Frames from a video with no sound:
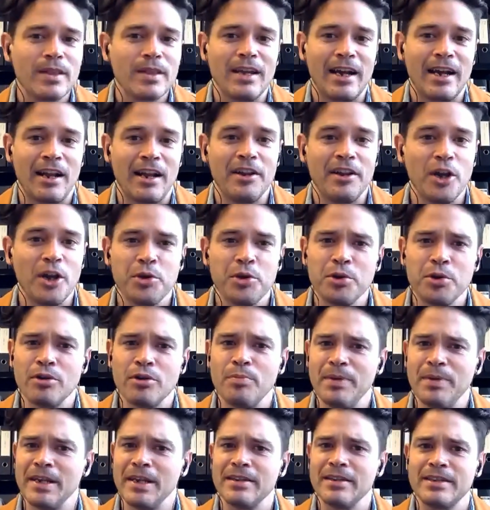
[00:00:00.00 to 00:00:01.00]
And I know you're a
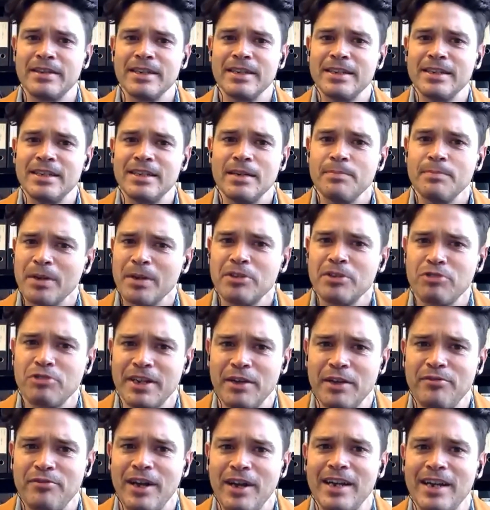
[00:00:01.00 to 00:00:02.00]
big
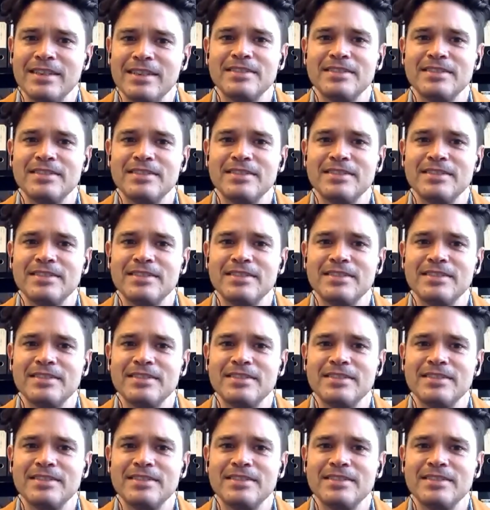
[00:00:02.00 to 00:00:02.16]
cricket fan,